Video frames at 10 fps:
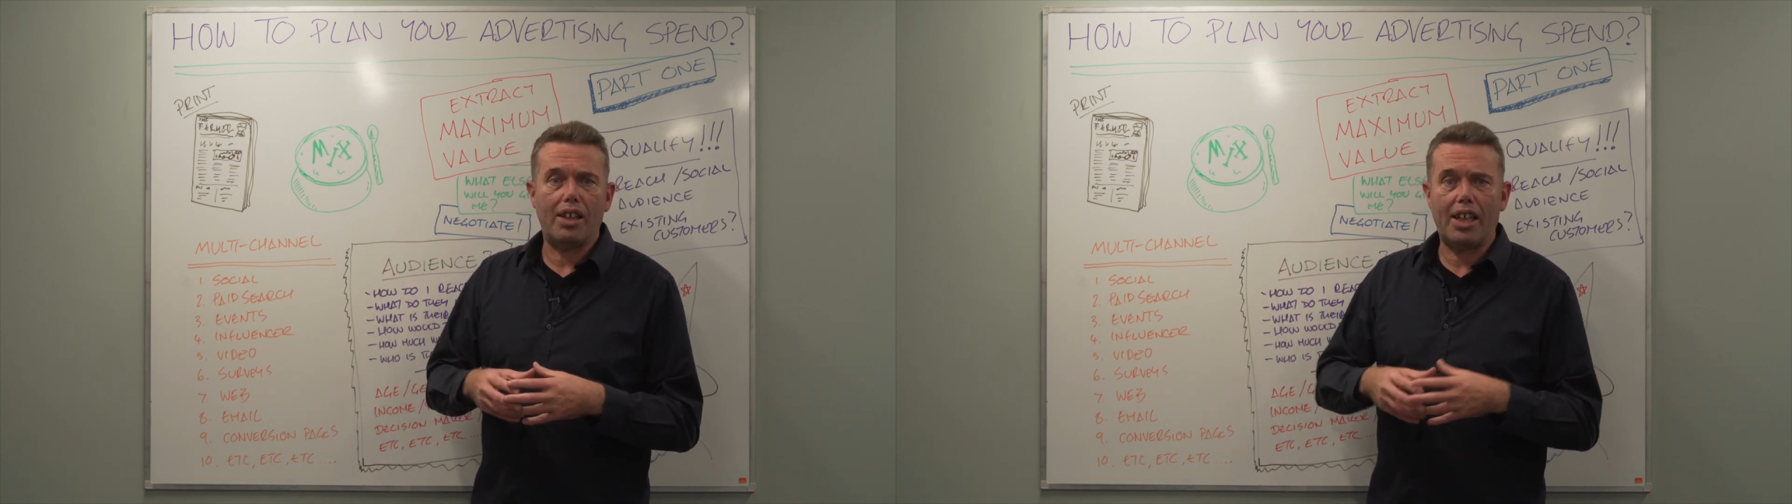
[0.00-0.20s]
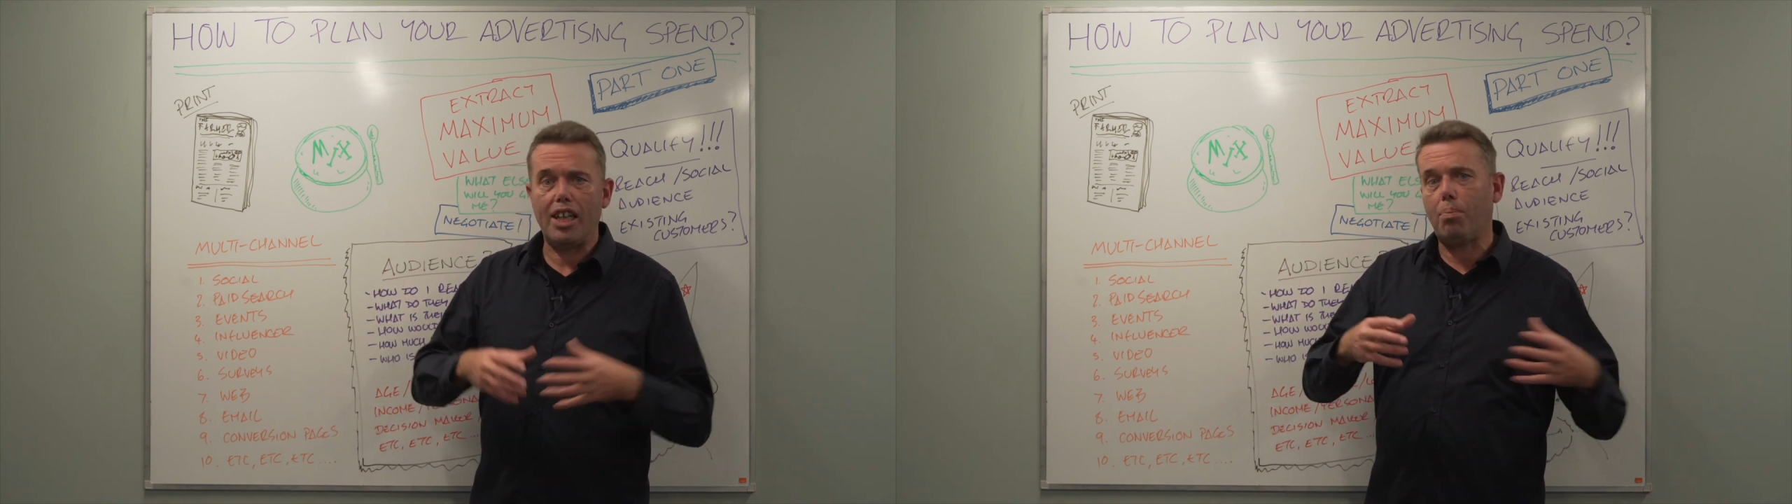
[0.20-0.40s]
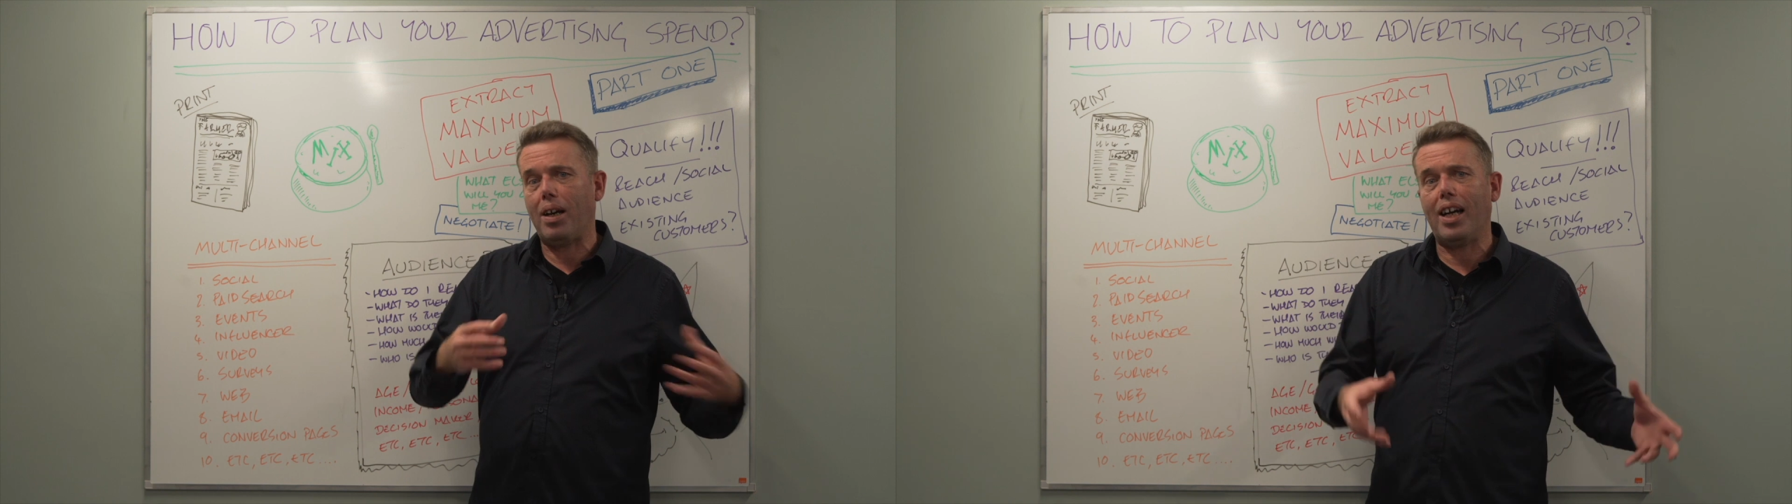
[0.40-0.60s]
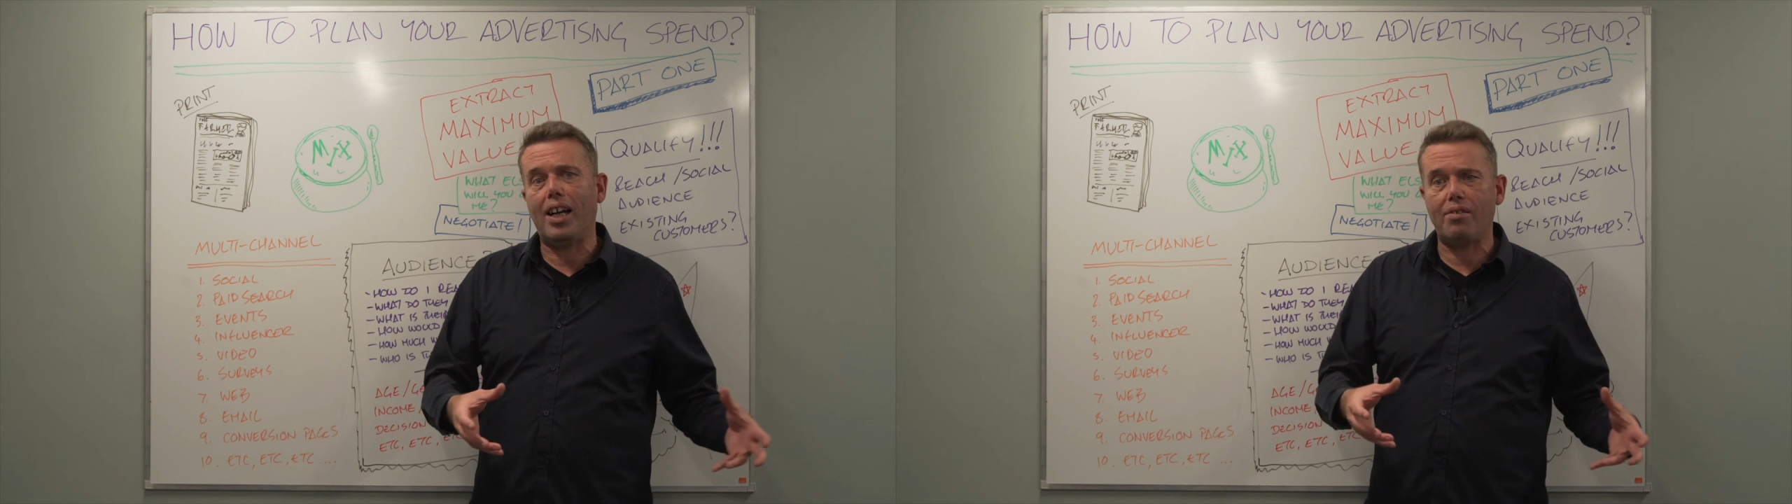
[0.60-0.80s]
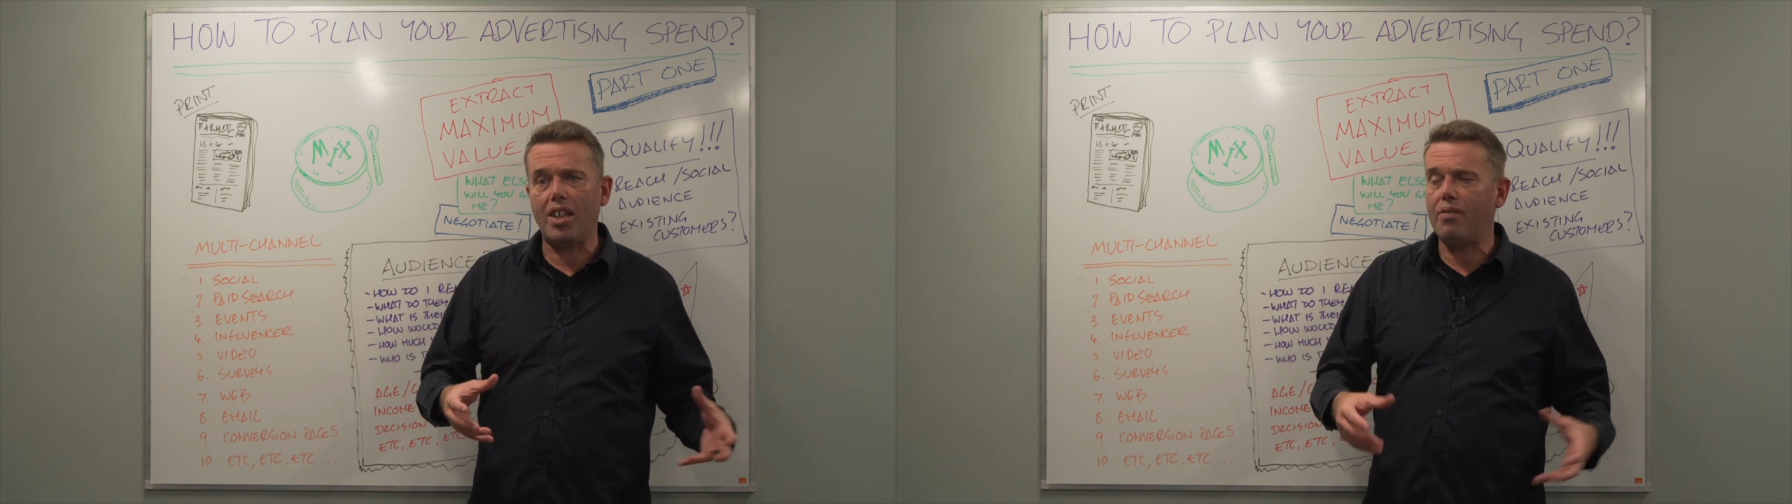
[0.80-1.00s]
a key
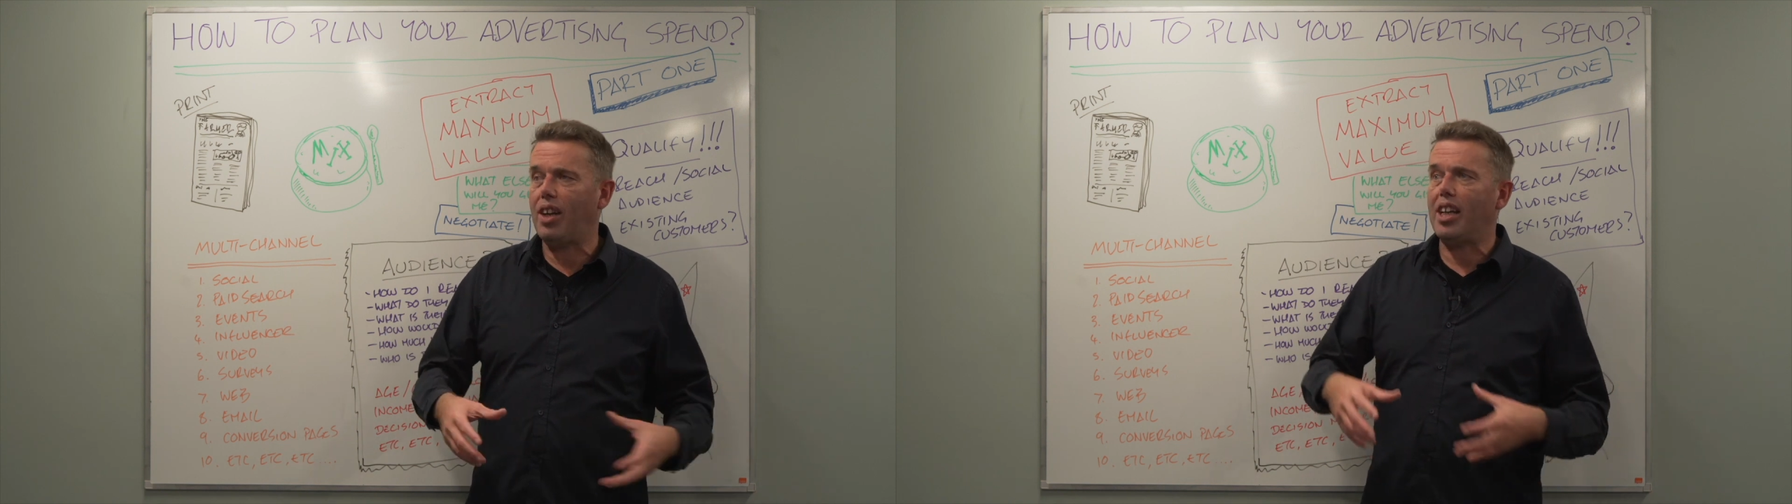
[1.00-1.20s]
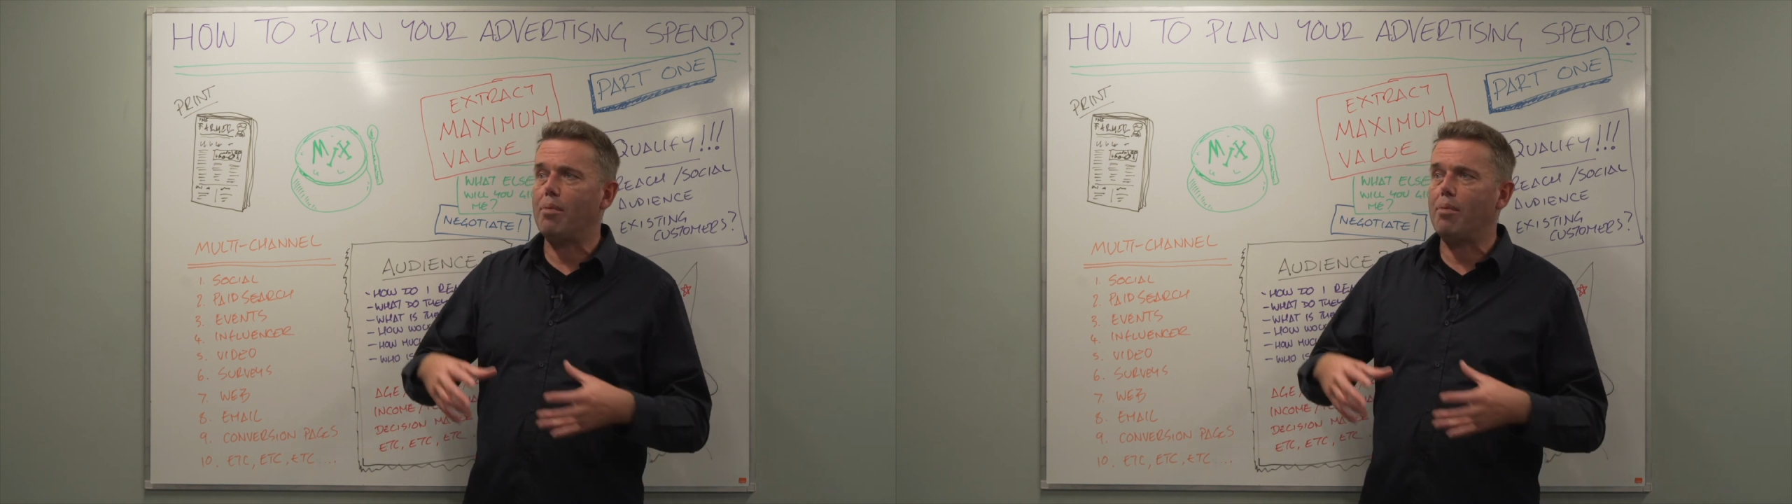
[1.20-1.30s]
part of the event?